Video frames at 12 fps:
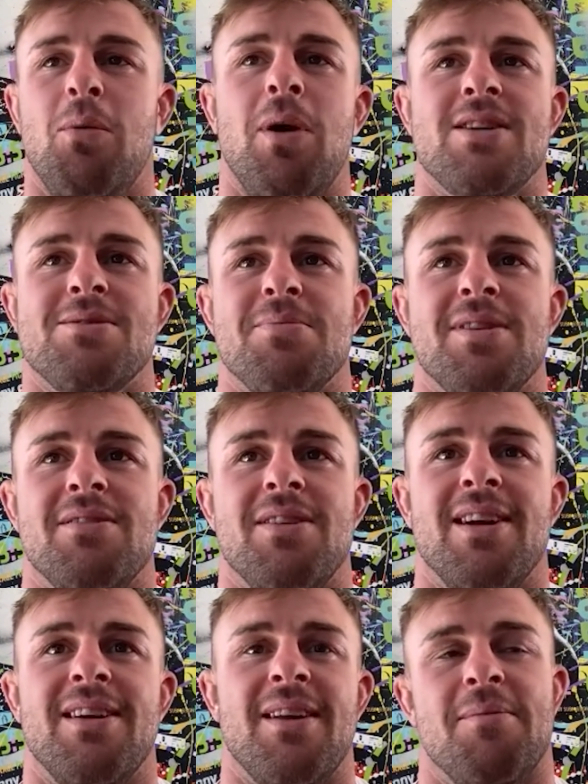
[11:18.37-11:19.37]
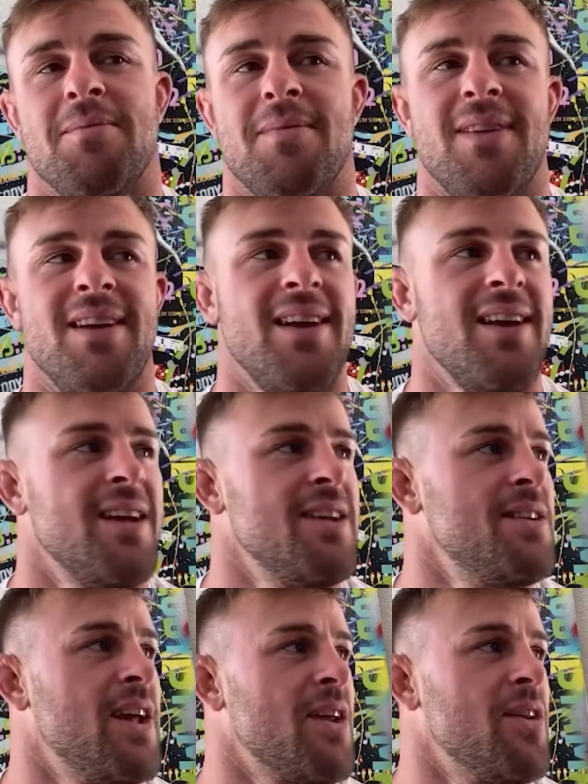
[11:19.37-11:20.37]
I'll watch some TV and then
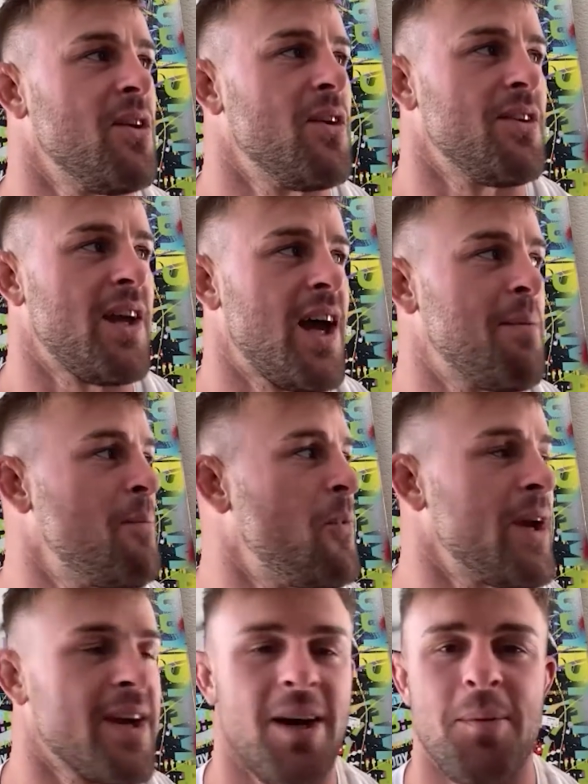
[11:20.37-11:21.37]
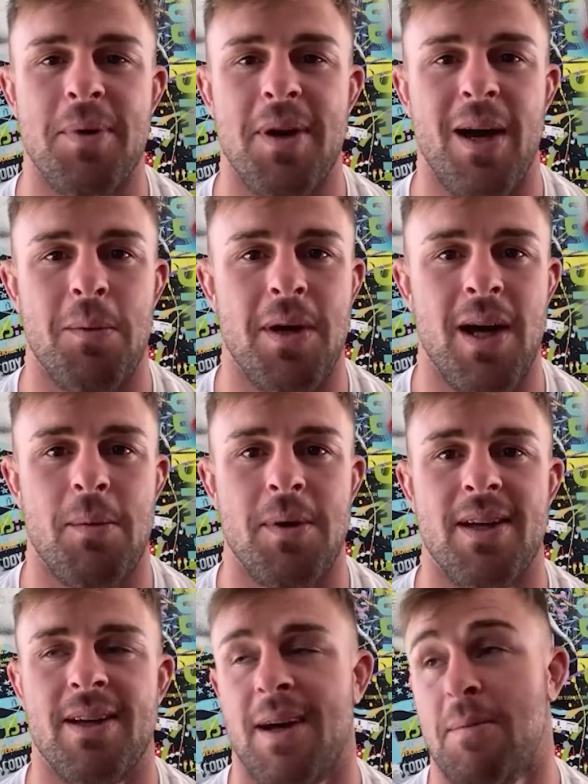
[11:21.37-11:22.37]
take a little nap, wake up in Abu
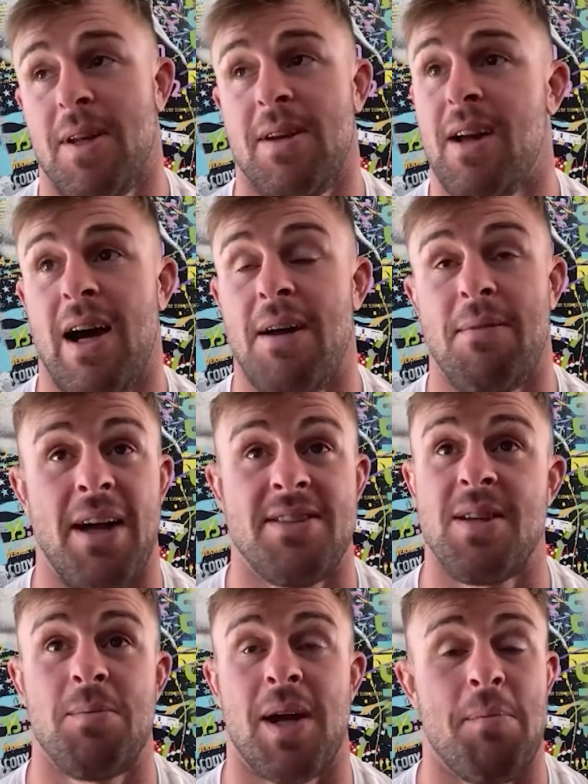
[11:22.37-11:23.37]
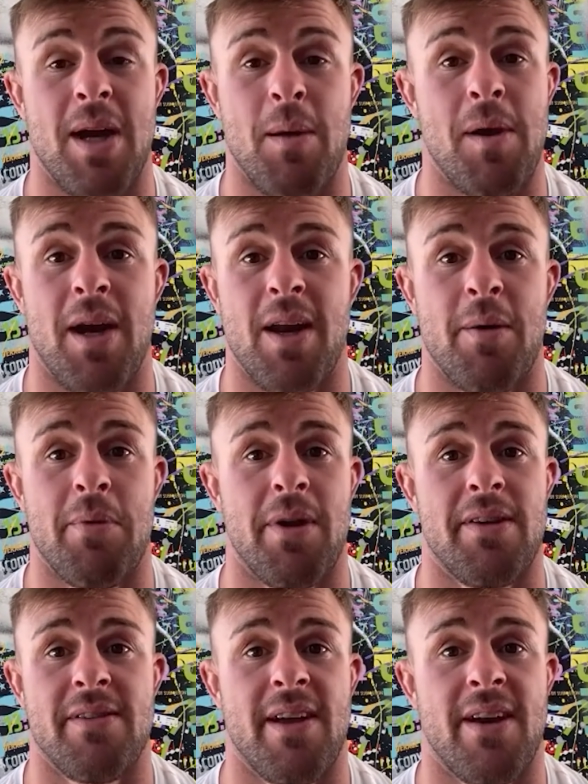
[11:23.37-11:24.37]
Dhabi. I mean, I sleep like a baby on airplanes.